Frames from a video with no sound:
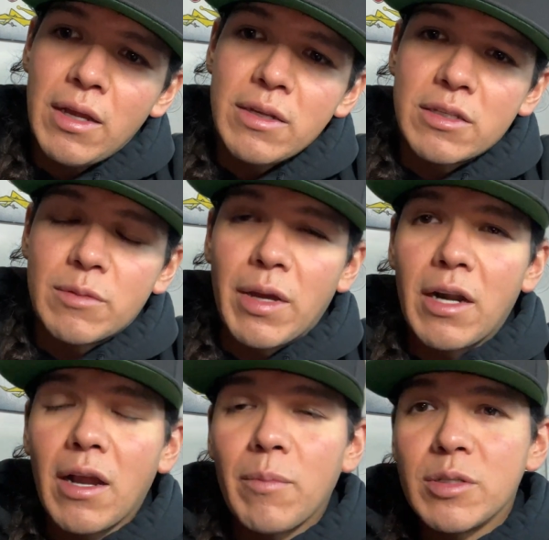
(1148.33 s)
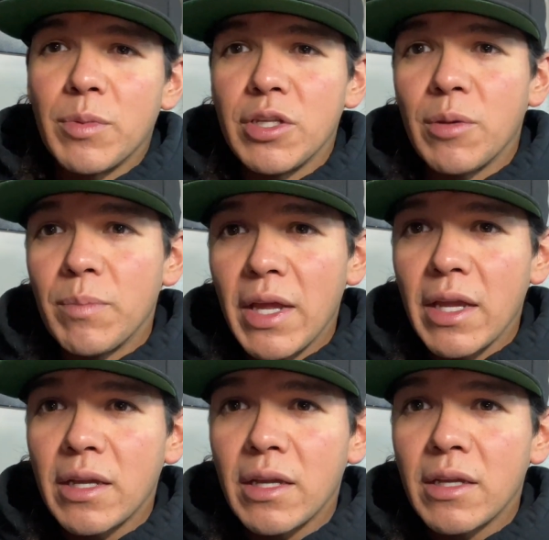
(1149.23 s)
doesn't matter how much money you
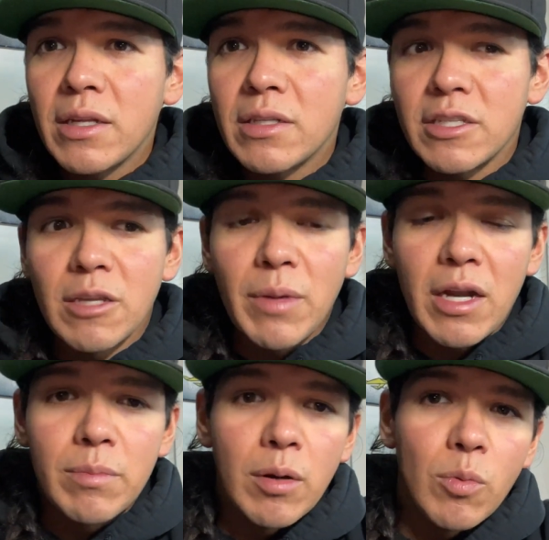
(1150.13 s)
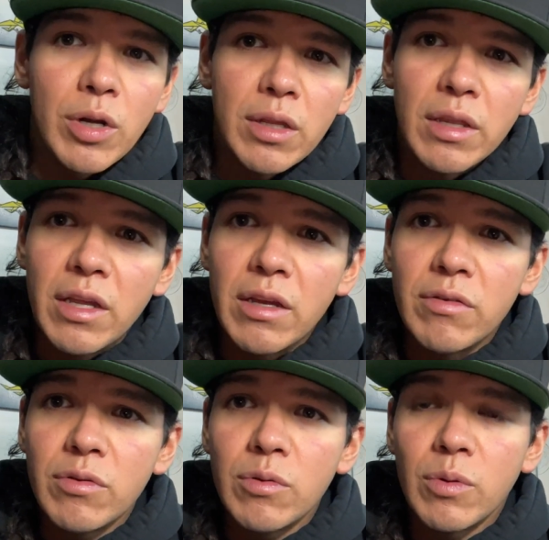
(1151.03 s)
make, doesn't matter about where you live,